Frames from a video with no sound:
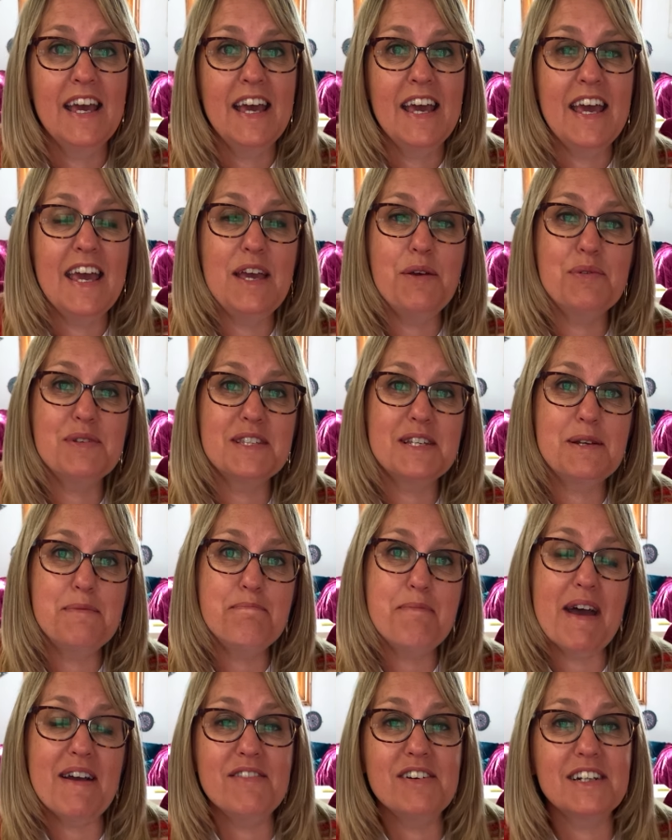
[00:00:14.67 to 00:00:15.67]
He was an
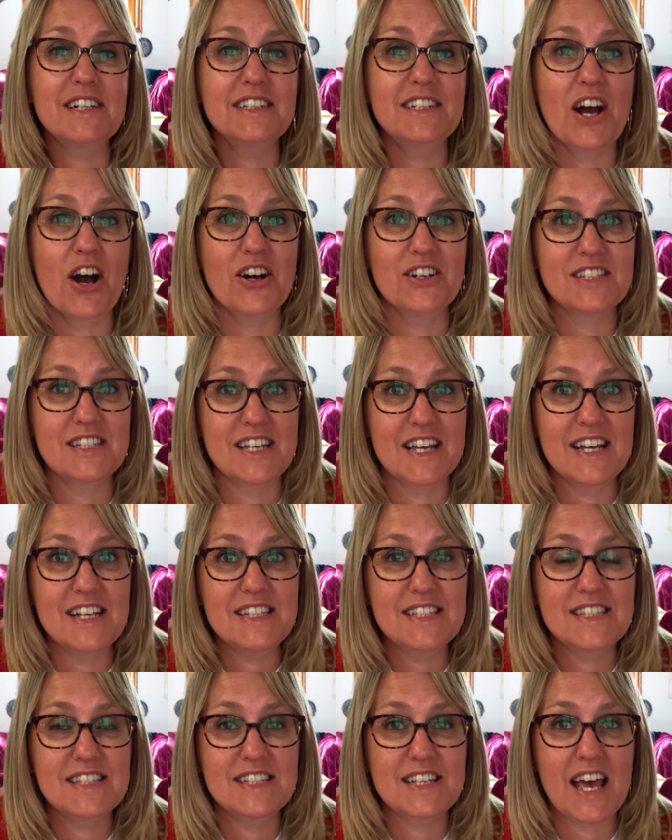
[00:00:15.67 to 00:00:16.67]
American
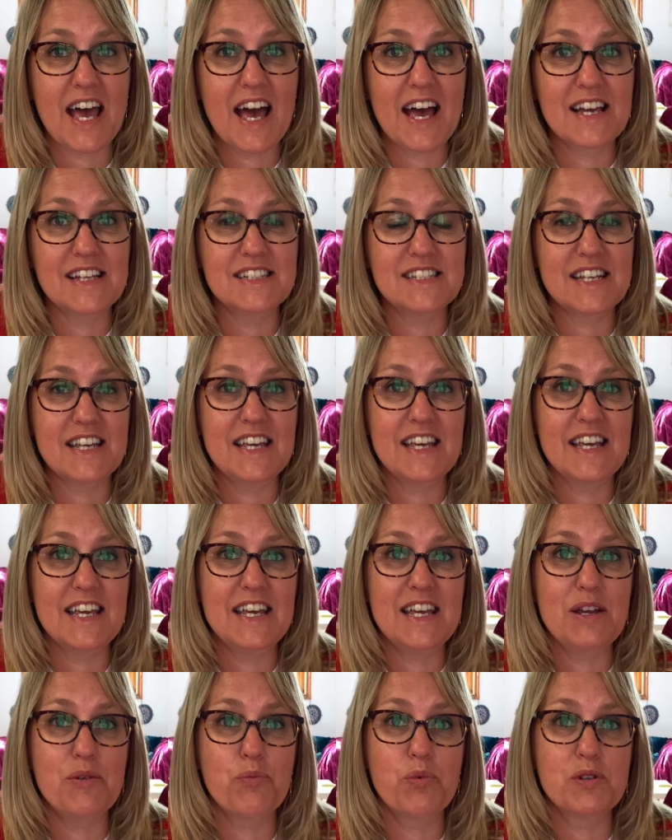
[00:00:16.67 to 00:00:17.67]
artist and
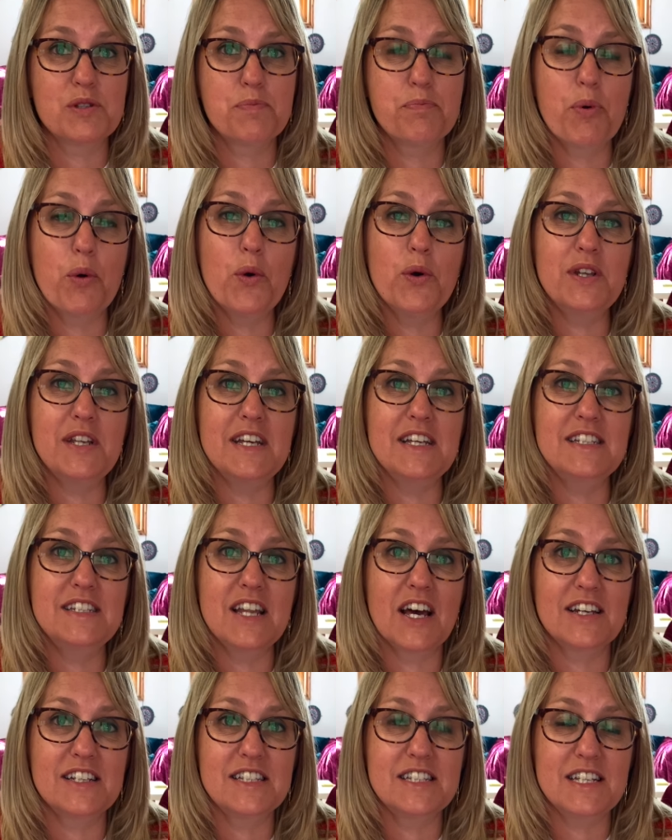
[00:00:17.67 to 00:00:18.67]
he was born in
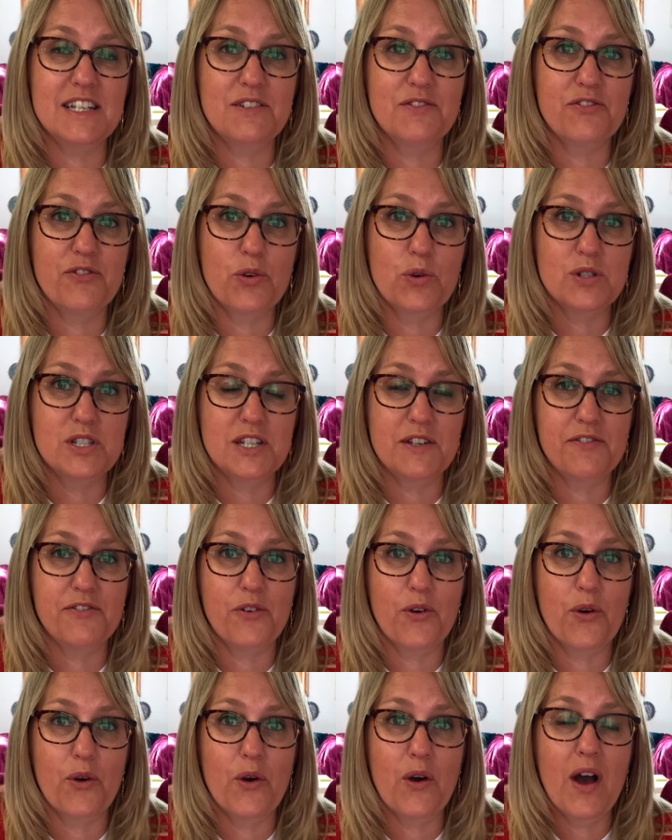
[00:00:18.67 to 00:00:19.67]

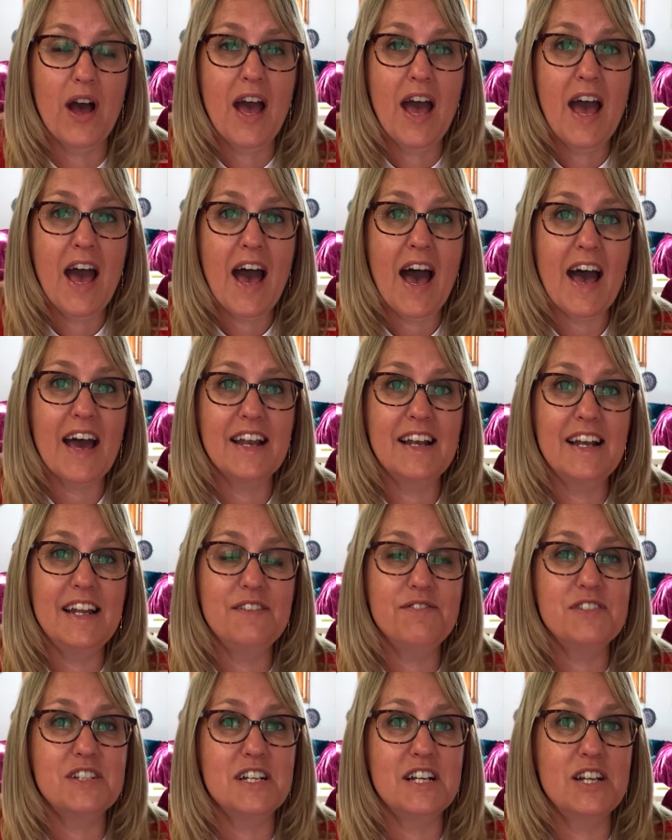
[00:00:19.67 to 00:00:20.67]
1944 and
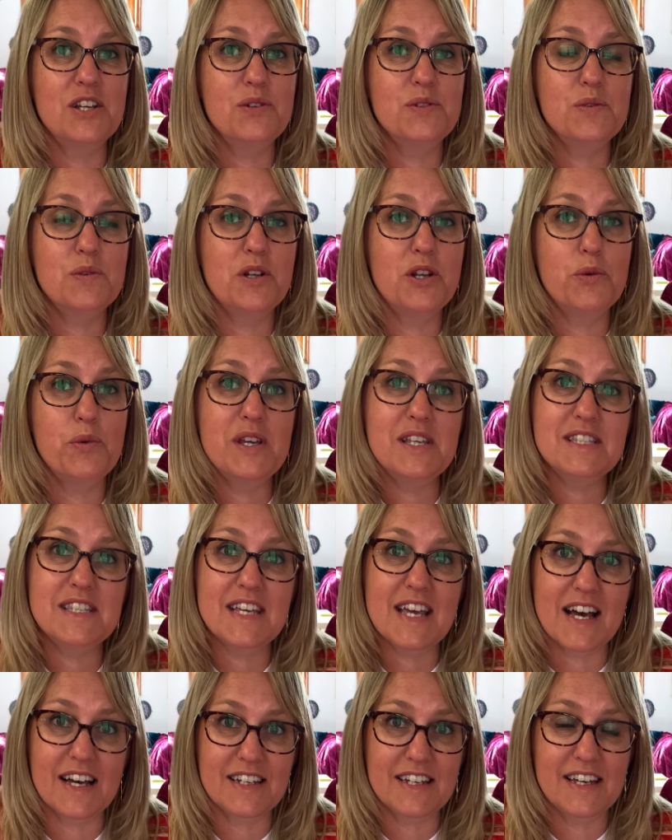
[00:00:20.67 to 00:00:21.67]
lived in
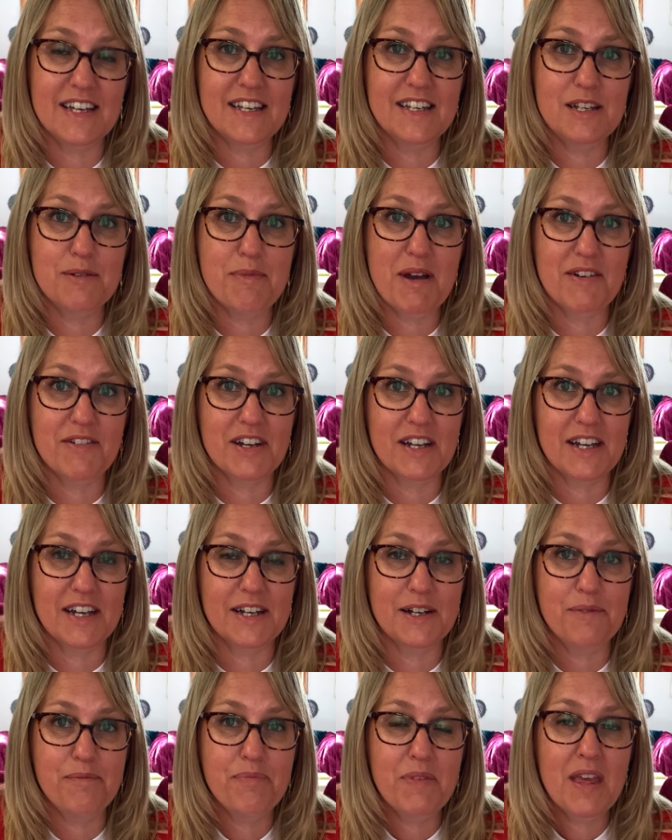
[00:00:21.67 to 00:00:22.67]
Louisiana in
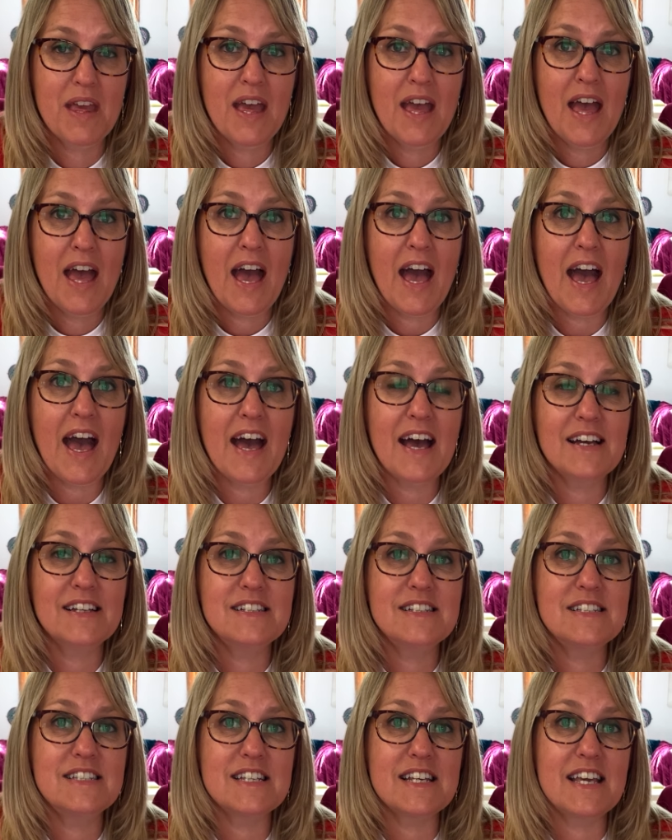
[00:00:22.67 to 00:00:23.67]
America.
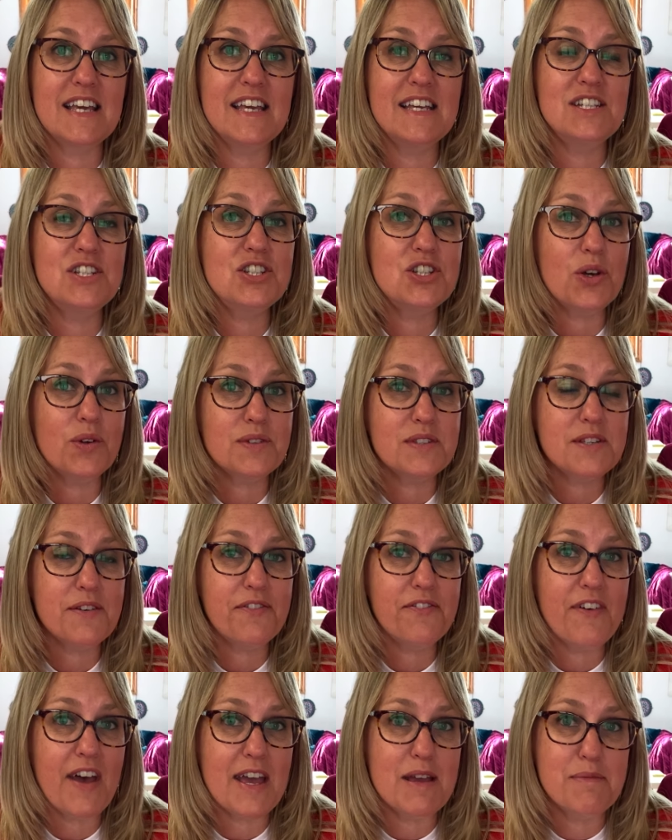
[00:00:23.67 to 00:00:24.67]
And he shot to
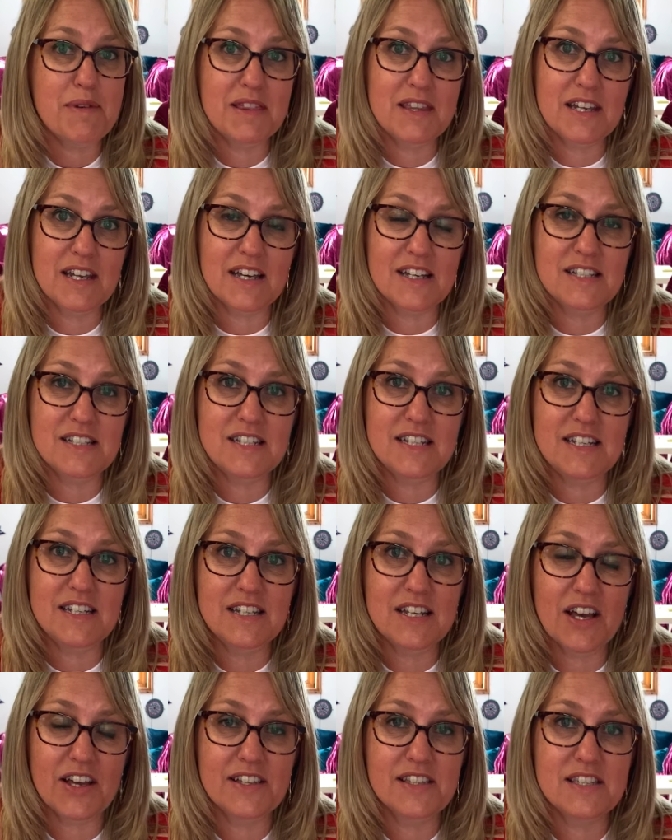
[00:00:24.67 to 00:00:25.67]
fame in the
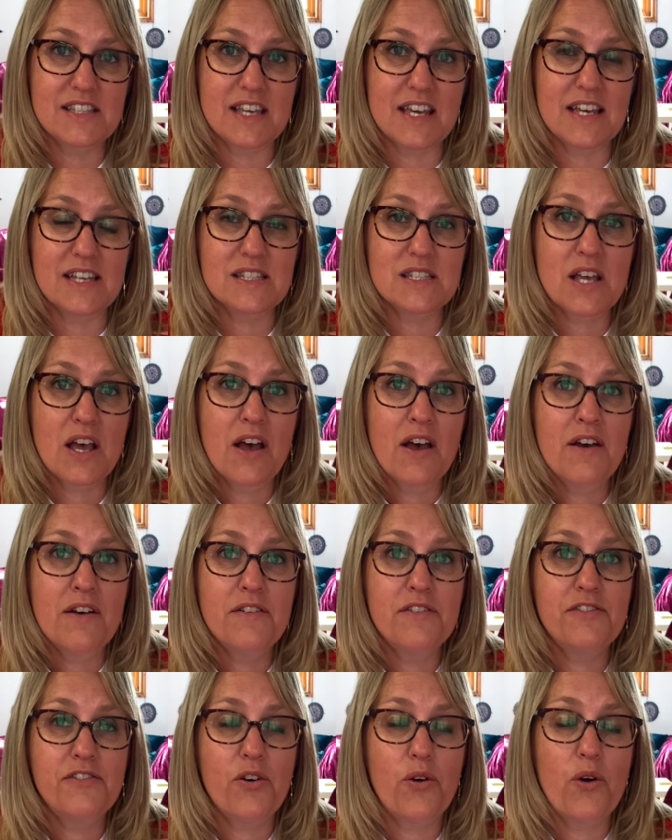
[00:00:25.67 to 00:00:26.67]
1990s
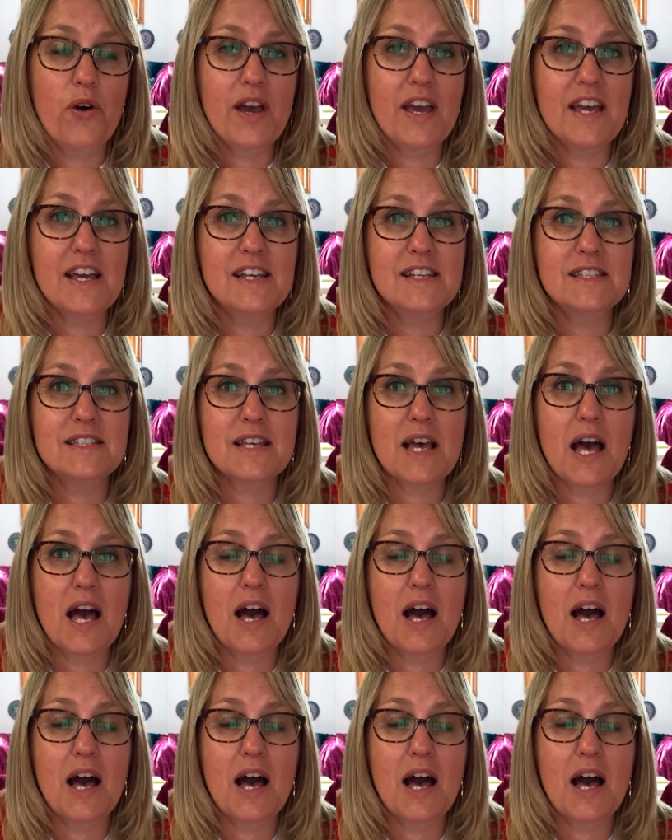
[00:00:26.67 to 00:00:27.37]
for his